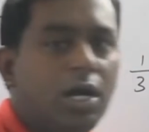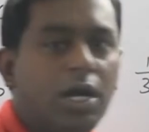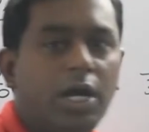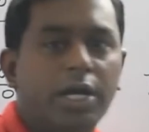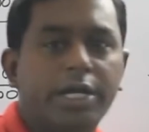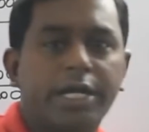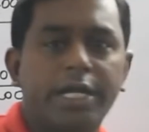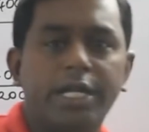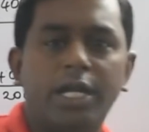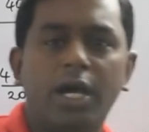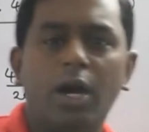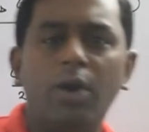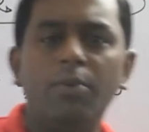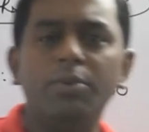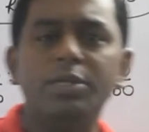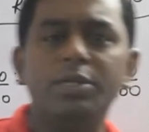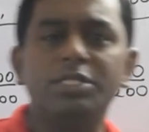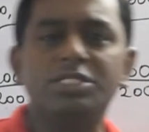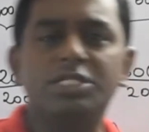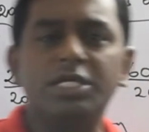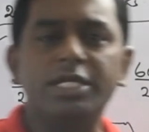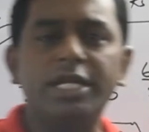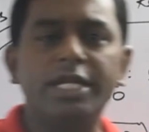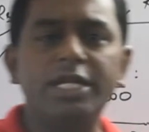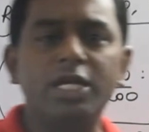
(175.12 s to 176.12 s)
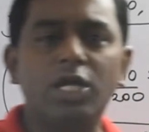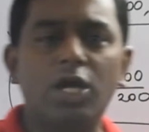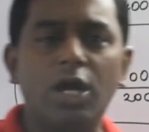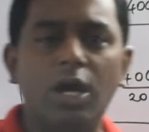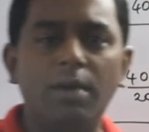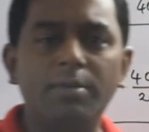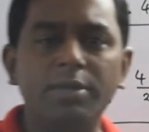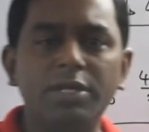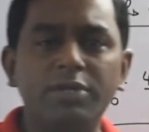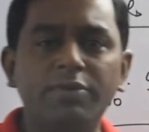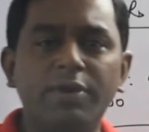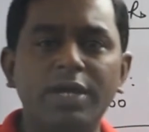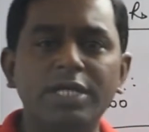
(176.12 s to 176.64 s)
Okay, now is there any
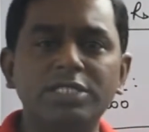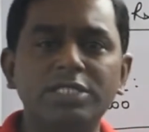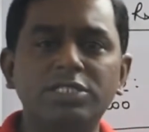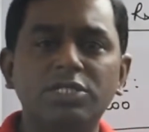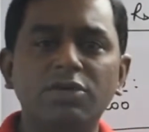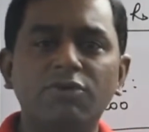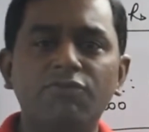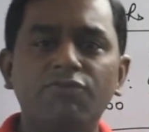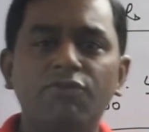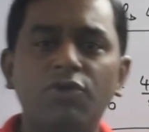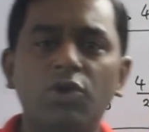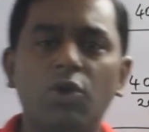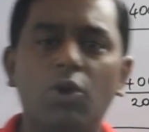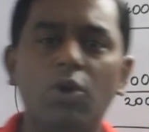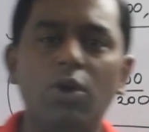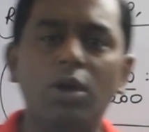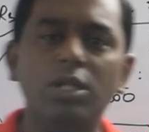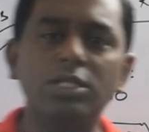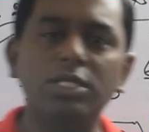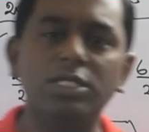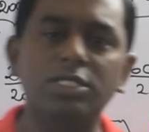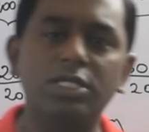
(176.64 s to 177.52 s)
common divisor for all